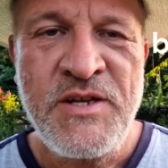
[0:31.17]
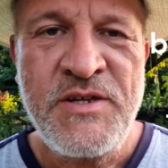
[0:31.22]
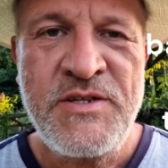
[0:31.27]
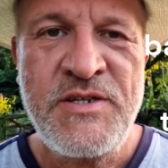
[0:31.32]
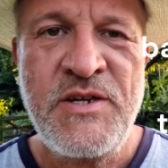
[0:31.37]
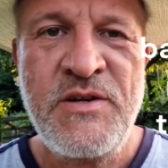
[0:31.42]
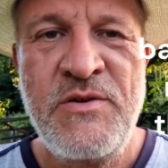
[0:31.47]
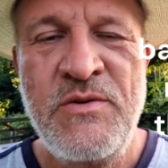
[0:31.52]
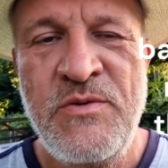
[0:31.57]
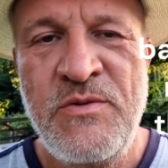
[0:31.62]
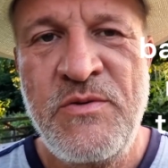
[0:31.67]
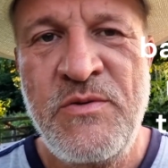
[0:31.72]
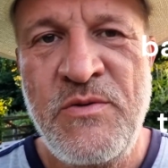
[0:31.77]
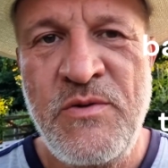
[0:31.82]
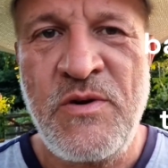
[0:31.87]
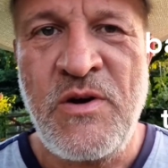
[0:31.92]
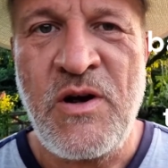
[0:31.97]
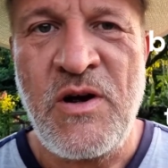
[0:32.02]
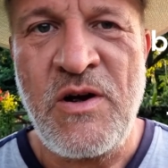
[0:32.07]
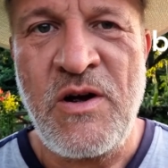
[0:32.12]
So
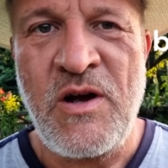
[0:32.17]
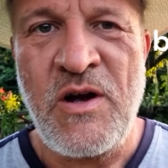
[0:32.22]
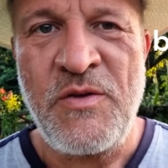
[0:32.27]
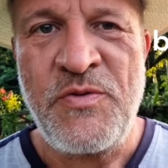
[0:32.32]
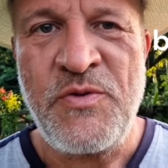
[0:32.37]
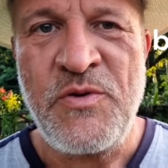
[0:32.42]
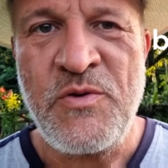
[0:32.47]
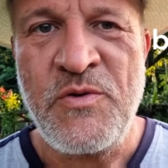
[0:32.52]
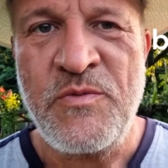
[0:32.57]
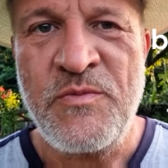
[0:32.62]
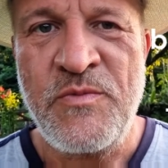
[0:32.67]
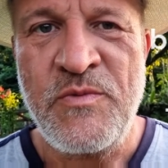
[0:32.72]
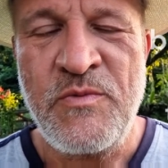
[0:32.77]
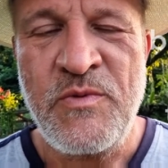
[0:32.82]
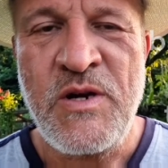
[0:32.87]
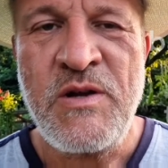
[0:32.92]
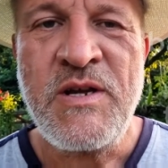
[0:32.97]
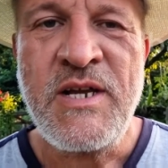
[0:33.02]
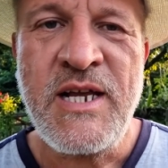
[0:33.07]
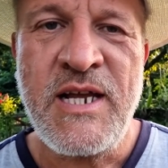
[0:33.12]
I thought,
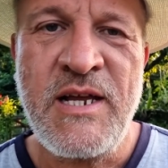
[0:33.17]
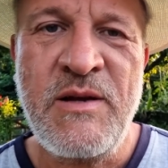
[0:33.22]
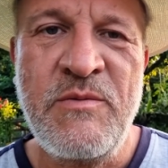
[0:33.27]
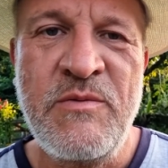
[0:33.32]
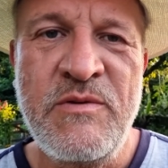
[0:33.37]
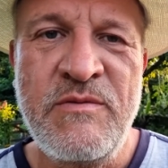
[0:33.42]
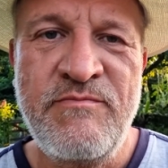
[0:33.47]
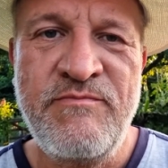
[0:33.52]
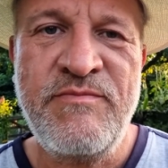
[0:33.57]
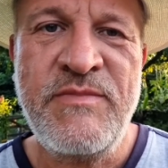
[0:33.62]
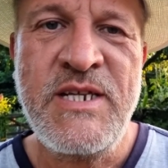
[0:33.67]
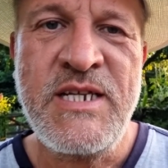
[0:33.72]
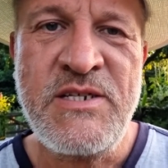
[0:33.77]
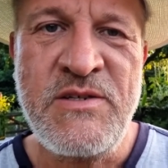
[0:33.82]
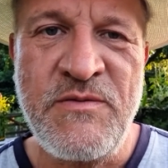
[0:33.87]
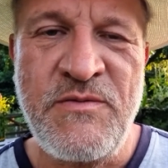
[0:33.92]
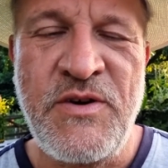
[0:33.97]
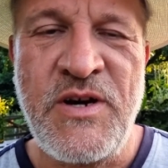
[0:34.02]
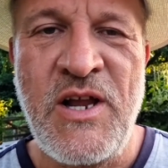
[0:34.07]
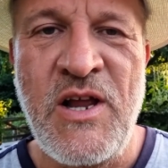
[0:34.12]
well, okay, well,
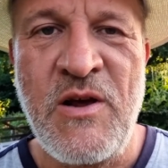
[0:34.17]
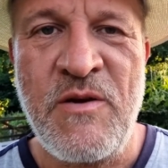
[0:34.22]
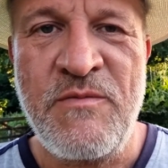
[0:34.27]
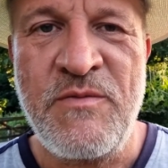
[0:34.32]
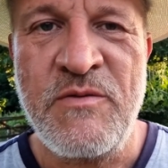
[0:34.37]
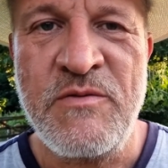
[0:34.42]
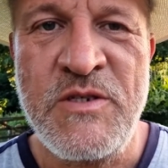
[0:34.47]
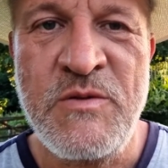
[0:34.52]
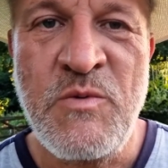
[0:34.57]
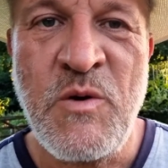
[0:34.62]
that's not very helpful.